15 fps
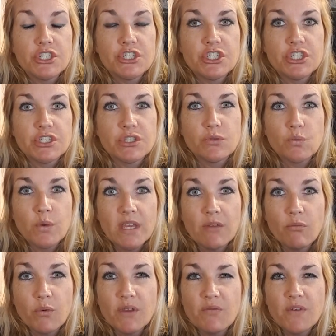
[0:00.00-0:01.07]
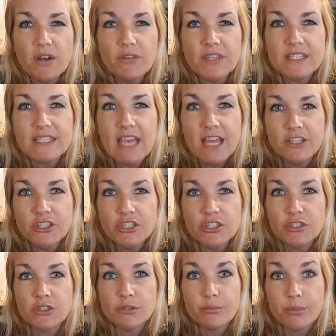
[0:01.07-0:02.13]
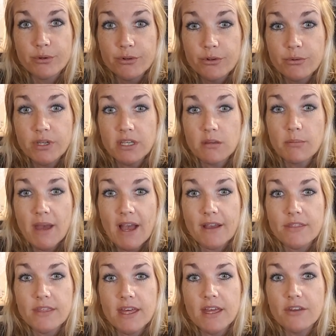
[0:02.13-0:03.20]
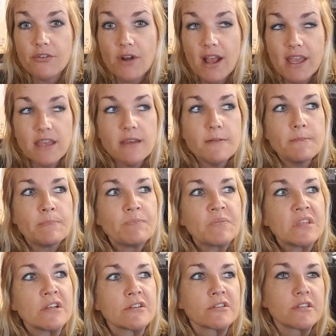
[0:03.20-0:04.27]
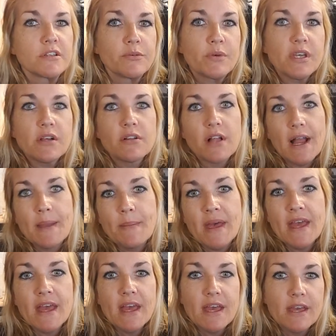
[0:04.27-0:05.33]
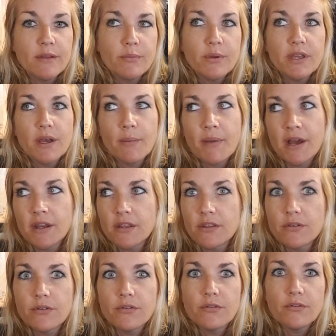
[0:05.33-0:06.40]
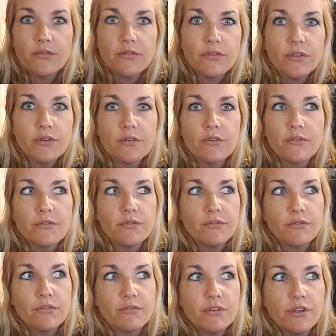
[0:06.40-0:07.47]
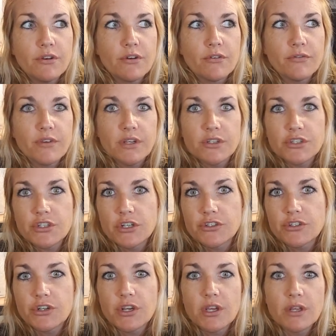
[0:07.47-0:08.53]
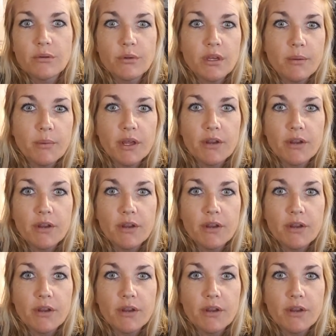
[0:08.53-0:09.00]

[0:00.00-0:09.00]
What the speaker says: Just we felt the tensions brewing back then, right? So then we climb ahead, we come out of the Venus retrograde, we come